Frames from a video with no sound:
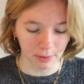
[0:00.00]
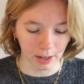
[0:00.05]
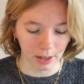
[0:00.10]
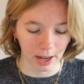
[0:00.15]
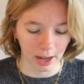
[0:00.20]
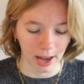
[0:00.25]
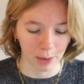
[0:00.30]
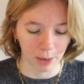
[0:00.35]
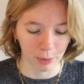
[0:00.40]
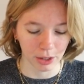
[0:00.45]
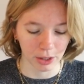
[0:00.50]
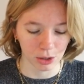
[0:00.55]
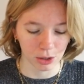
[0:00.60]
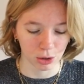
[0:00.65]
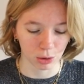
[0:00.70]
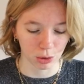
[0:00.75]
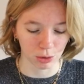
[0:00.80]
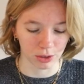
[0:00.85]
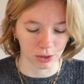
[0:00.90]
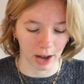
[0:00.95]
And when you
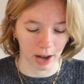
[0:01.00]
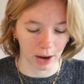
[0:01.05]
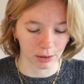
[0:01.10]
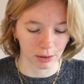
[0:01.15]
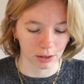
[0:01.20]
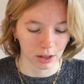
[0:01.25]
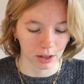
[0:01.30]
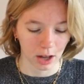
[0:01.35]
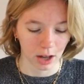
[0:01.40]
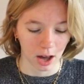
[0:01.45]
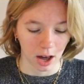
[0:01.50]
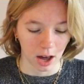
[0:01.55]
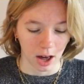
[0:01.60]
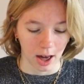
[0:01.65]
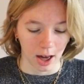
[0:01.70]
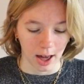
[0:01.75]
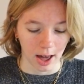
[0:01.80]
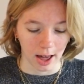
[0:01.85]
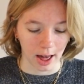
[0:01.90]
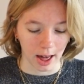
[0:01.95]
scroll down,
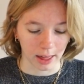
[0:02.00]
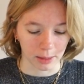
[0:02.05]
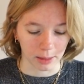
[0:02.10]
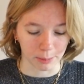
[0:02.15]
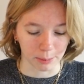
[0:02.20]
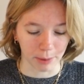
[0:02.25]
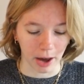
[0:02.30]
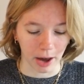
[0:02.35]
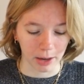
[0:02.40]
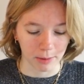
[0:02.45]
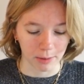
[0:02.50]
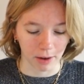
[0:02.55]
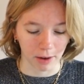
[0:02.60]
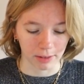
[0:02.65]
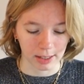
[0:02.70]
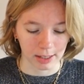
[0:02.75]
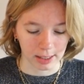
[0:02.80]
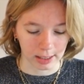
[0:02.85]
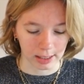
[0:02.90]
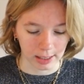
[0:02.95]
at the bottom of
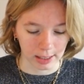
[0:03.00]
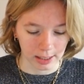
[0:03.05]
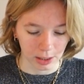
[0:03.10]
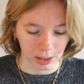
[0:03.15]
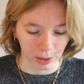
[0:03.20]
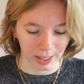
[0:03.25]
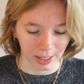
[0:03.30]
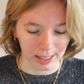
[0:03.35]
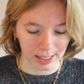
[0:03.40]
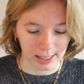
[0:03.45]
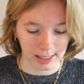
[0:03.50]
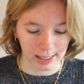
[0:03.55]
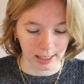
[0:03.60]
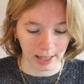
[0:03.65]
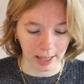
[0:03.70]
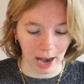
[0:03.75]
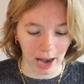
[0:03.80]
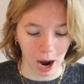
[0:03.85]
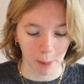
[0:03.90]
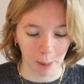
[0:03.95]
this list, you can see
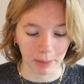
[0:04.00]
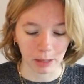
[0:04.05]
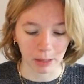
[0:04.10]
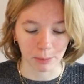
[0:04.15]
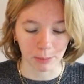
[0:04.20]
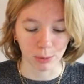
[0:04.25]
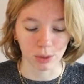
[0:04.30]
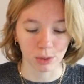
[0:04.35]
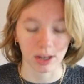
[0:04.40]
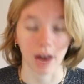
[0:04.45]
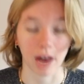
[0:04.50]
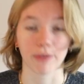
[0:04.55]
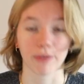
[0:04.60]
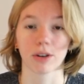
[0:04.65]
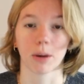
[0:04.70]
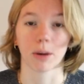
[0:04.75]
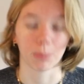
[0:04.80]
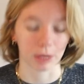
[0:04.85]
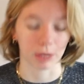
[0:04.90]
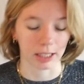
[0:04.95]
how many books I've
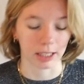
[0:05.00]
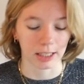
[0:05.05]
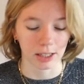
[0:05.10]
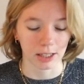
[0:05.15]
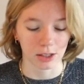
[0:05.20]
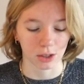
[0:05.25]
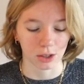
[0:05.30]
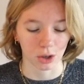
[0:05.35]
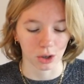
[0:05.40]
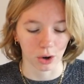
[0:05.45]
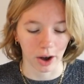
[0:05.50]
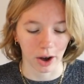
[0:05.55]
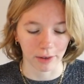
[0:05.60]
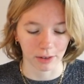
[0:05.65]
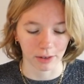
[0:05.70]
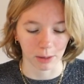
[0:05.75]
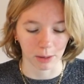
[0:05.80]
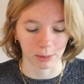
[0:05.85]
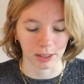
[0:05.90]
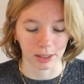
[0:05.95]
completed. So I've
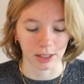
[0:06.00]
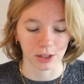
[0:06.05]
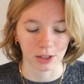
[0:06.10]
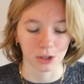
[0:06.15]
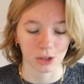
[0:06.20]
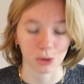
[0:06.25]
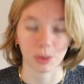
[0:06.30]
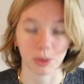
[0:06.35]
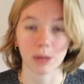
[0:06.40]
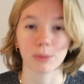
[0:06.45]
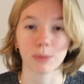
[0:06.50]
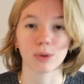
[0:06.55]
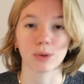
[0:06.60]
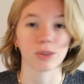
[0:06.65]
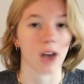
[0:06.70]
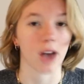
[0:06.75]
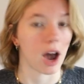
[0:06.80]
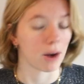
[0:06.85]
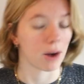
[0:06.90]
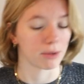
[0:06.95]
completed 3 books
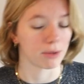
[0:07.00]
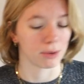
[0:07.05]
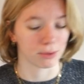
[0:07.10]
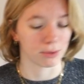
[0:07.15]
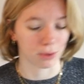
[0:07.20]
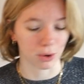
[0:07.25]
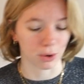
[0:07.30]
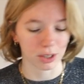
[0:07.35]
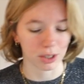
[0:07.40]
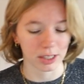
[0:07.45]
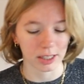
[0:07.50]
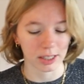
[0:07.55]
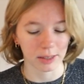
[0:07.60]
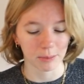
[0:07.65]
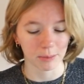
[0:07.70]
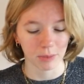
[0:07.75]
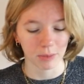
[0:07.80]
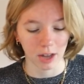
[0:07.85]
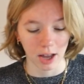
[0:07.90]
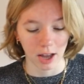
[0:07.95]
out of the 40,
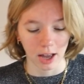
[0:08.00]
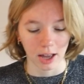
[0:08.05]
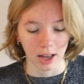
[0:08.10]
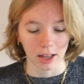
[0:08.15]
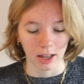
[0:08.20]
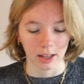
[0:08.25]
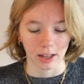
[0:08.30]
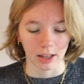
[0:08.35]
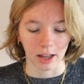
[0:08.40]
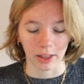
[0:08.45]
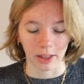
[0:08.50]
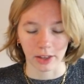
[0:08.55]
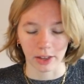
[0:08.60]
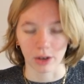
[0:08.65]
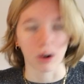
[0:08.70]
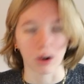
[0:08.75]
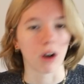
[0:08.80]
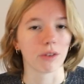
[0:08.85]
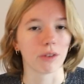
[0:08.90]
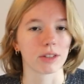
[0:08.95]
and there
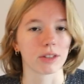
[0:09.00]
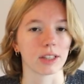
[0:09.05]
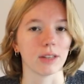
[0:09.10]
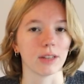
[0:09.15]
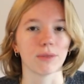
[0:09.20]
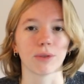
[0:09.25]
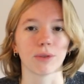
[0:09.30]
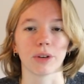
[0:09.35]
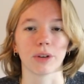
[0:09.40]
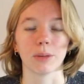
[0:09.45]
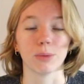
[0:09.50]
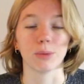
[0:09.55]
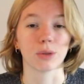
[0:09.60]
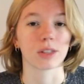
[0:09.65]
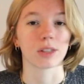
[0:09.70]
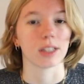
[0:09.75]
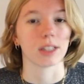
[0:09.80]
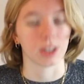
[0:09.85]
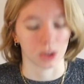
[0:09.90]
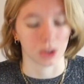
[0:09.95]
are obviously 40
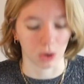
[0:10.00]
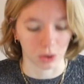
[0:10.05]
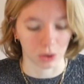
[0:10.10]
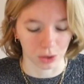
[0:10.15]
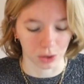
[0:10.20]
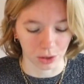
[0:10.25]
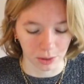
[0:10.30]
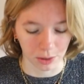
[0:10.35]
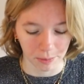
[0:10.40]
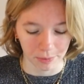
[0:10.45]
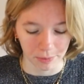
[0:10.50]
books in total.